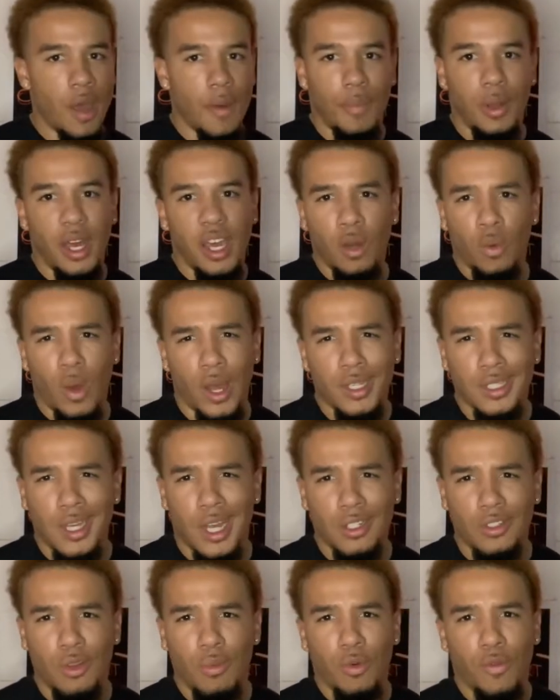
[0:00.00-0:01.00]
plain white
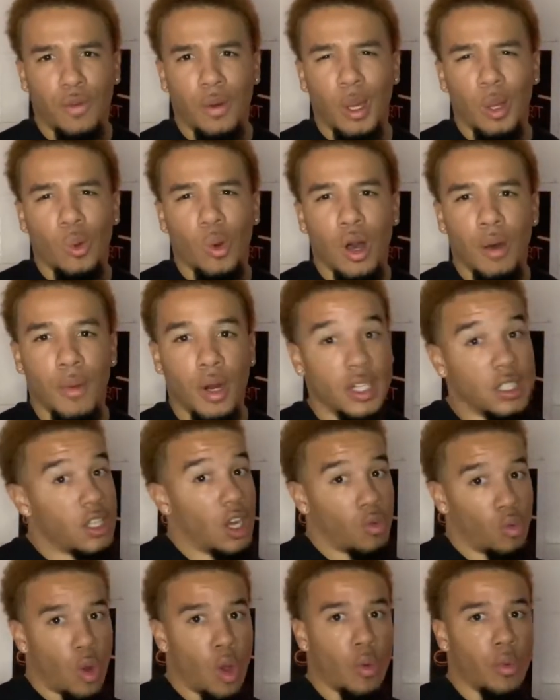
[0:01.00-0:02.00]
socks, no more from like Walmart. It's
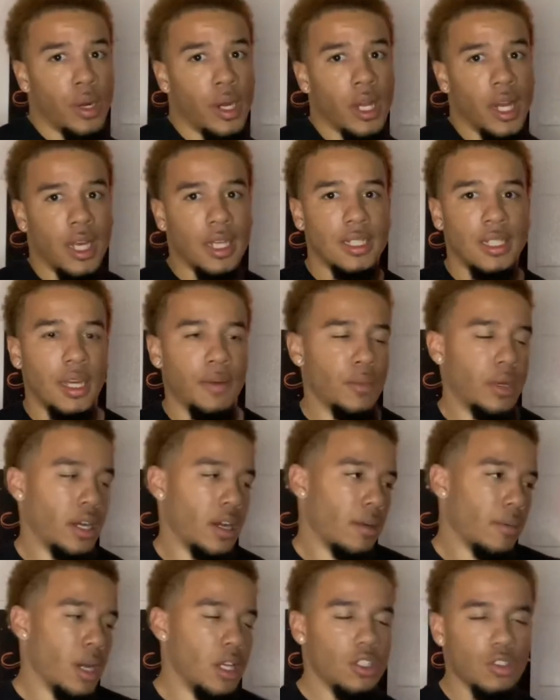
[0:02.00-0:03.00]
not wrong with it, like I said, but
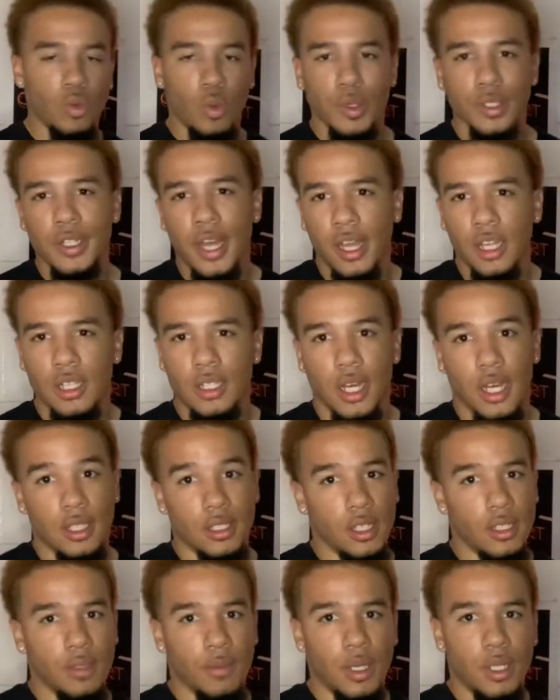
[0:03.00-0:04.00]
everybody just wears Nike socks.
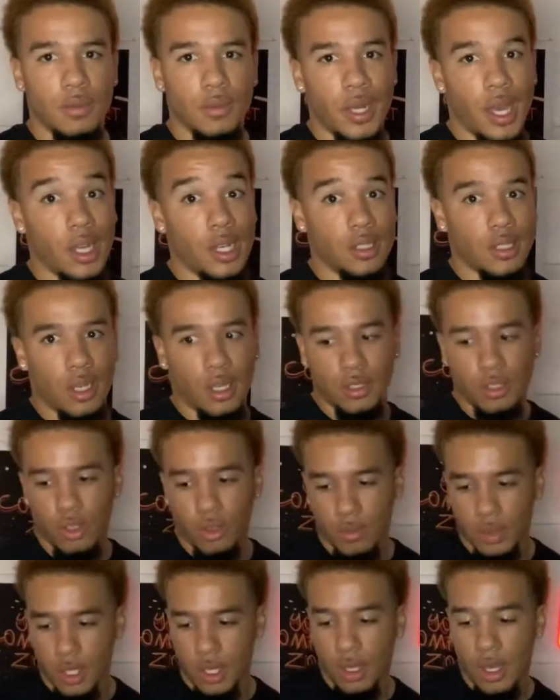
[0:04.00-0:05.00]
Get somebody some Nike socks, you know what
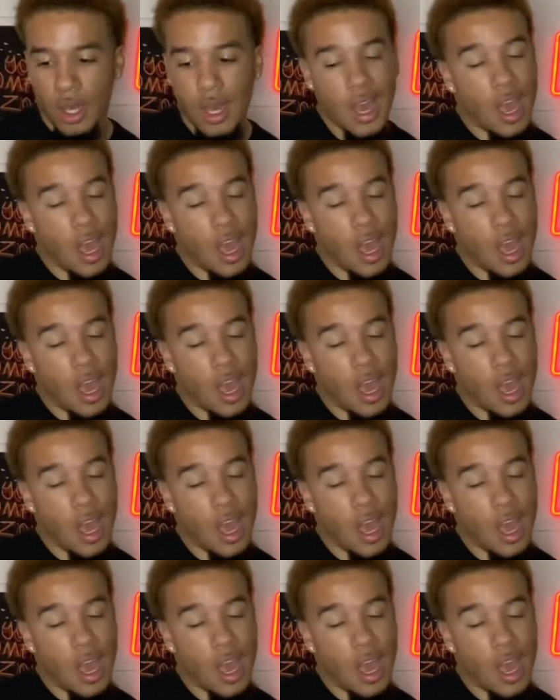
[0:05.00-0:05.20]
I'm saying?